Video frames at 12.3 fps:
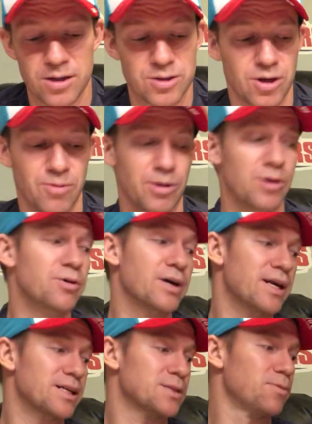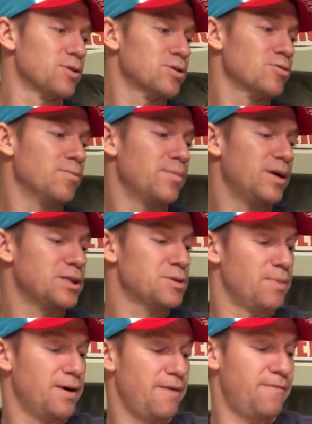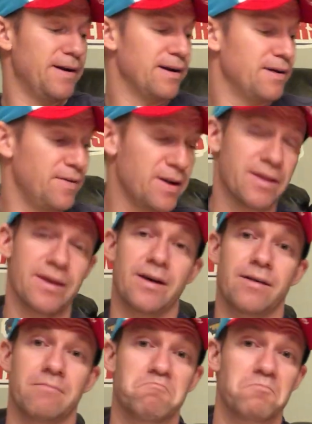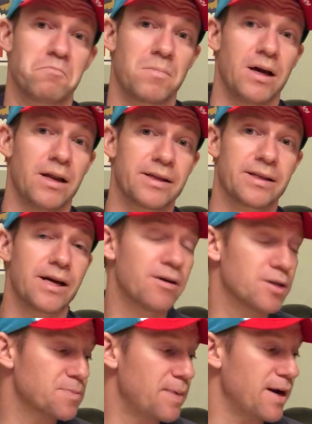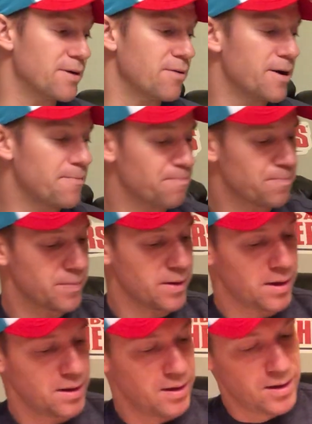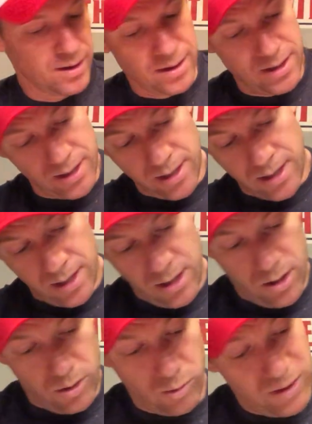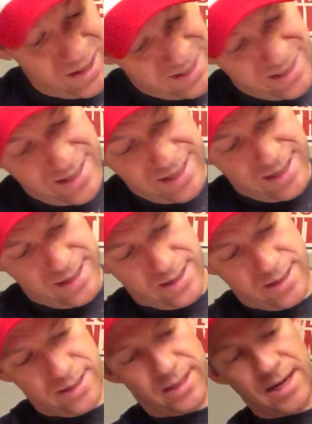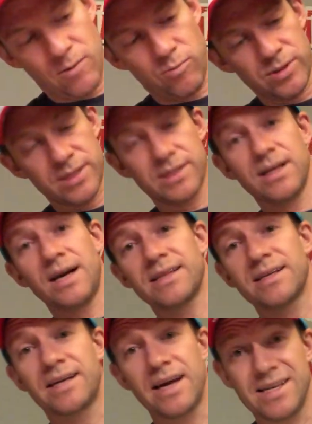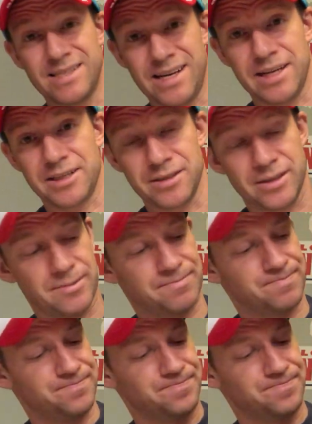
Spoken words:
So I really don't get exposed to it much, but I figured if anything, I like the Heritage pad, right? Well, that was not the case actually.